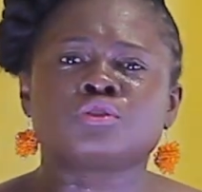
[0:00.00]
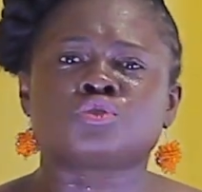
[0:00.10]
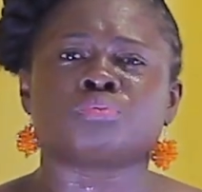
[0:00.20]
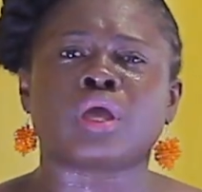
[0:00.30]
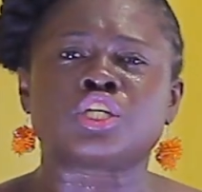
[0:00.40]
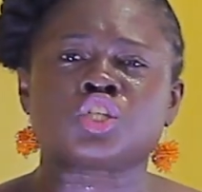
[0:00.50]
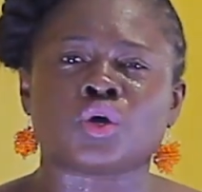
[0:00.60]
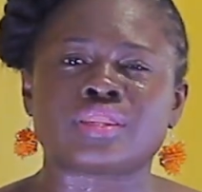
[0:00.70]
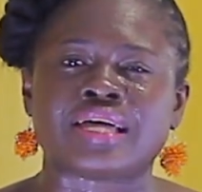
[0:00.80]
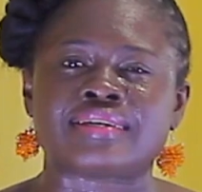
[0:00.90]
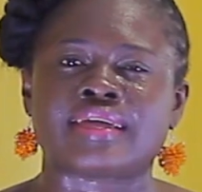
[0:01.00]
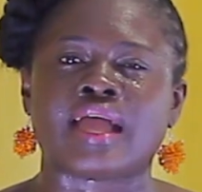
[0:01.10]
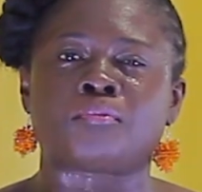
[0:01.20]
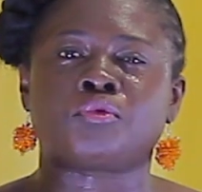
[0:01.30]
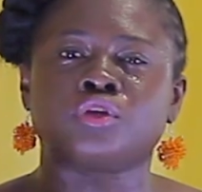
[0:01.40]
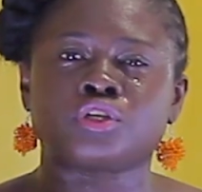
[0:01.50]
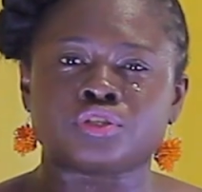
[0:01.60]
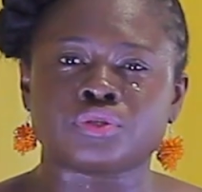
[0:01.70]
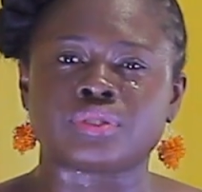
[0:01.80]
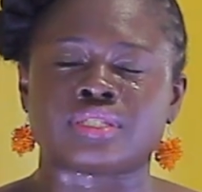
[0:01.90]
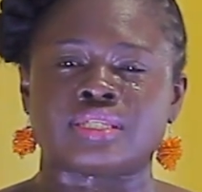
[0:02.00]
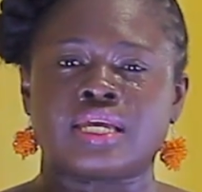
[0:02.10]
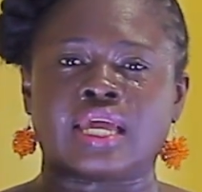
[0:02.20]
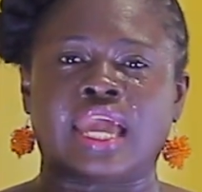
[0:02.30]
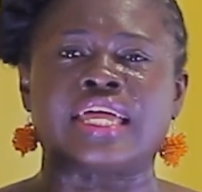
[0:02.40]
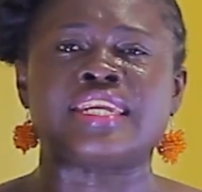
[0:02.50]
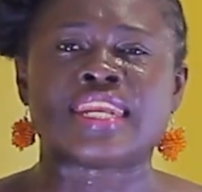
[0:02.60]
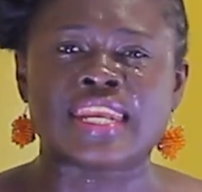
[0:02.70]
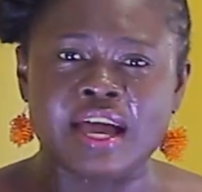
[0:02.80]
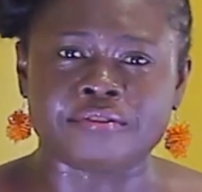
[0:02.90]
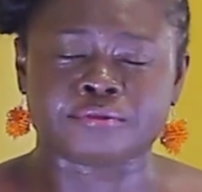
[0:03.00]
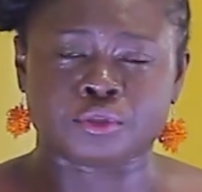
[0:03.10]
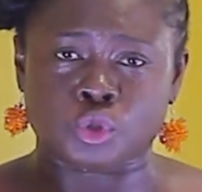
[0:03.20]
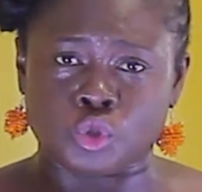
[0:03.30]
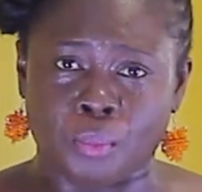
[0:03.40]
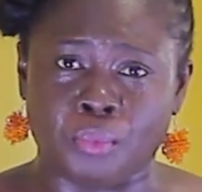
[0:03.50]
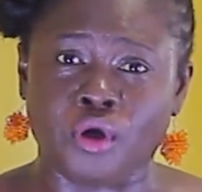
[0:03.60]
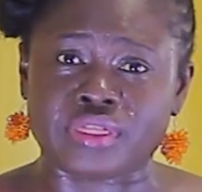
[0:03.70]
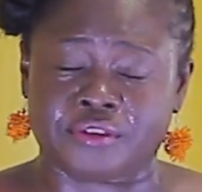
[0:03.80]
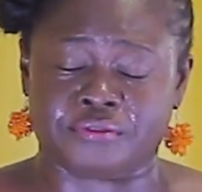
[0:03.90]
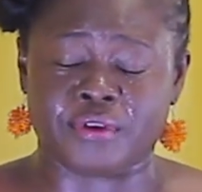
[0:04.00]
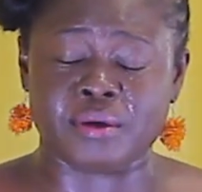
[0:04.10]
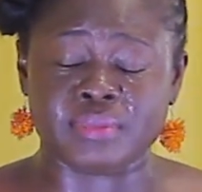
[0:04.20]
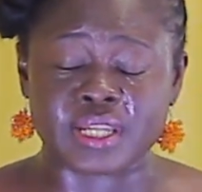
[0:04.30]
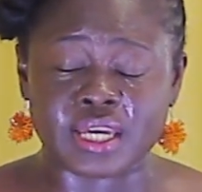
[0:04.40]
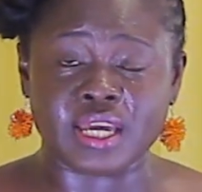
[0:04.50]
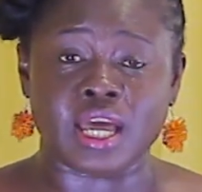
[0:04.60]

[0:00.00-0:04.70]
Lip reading: to make sure that they are producing enough to support the family,